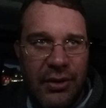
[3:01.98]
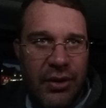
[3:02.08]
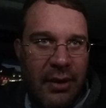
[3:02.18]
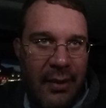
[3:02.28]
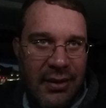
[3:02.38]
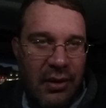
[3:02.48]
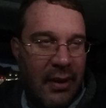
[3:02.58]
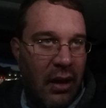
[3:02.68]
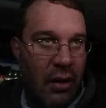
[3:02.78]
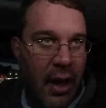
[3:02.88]
and shit, man. It's
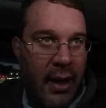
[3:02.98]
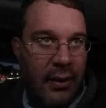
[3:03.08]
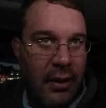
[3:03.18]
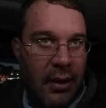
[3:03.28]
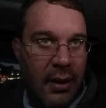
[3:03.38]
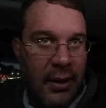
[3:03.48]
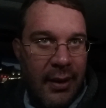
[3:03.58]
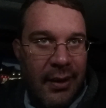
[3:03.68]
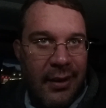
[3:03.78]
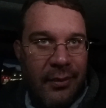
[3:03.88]
gonna be great.
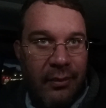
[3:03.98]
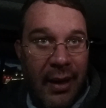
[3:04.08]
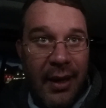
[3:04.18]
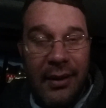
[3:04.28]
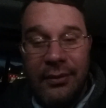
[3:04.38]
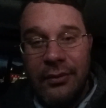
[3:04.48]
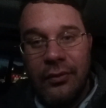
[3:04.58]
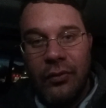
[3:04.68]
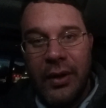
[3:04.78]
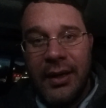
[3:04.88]
Man,
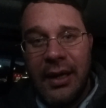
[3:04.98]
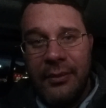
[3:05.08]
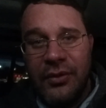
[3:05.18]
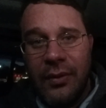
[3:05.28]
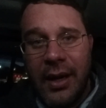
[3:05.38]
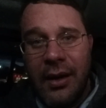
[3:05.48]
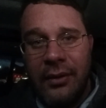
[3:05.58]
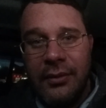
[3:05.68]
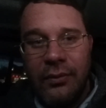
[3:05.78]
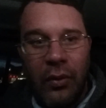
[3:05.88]
rent comes
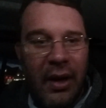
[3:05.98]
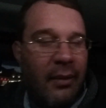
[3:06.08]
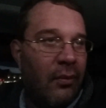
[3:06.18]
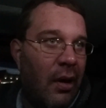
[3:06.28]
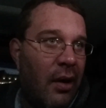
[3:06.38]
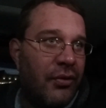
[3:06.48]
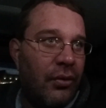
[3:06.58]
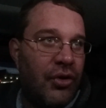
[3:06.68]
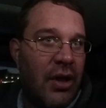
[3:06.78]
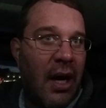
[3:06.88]
around, one of them lost
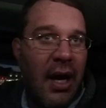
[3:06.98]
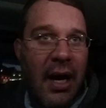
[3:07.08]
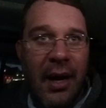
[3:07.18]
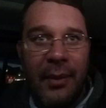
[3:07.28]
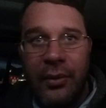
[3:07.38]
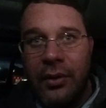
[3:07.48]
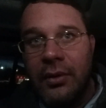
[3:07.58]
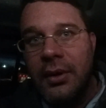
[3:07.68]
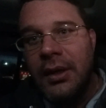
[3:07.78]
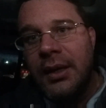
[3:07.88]
their job,
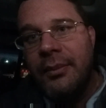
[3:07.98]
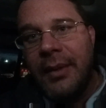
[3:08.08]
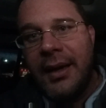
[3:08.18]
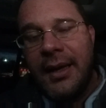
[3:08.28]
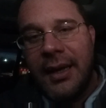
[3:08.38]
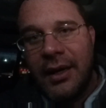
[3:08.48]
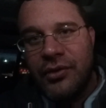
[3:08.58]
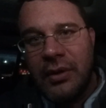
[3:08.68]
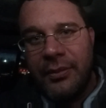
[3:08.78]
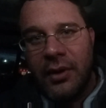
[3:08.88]
or man, they got a
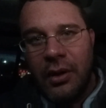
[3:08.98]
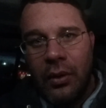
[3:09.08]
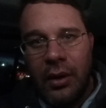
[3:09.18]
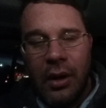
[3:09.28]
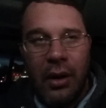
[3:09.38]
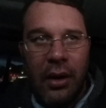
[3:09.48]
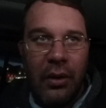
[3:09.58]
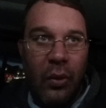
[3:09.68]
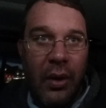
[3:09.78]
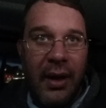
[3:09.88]
trip they're going on,
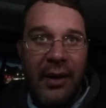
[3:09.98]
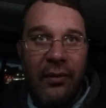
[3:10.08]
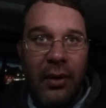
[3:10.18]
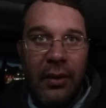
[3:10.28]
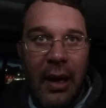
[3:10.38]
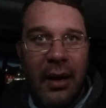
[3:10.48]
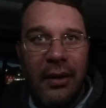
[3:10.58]
or whatever, and